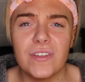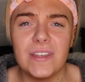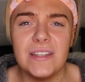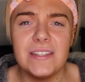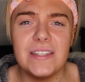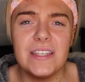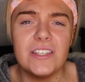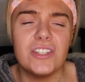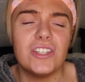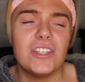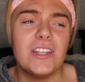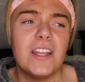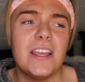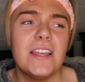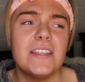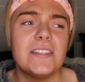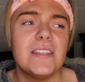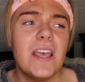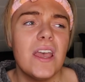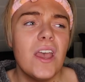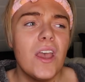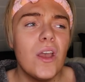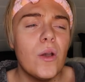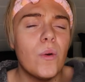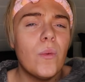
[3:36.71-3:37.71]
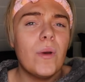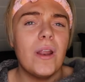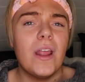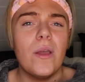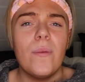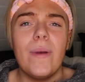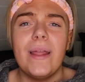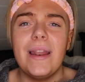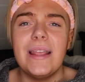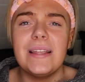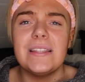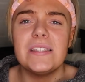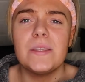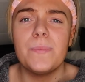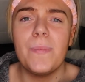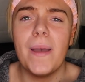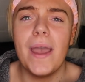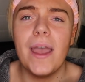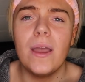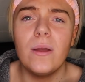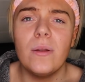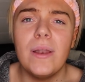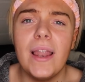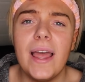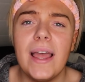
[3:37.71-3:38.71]
conditioners when I went into
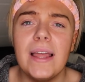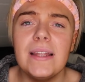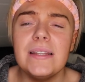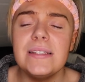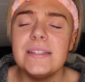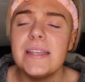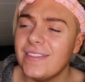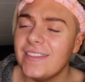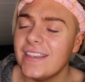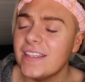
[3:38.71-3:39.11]
Poundland.